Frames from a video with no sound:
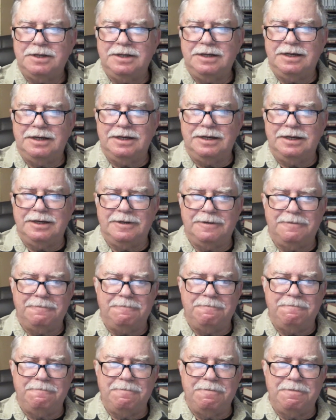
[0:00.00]

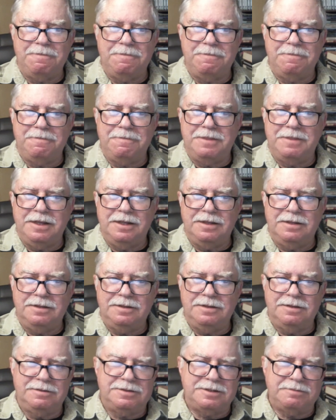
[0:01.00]
that
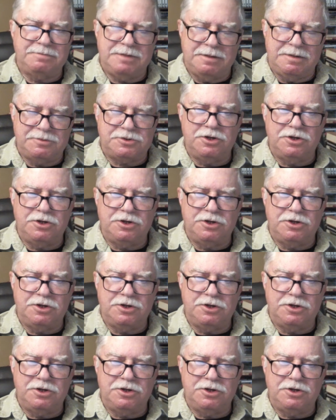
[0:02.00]
sometimes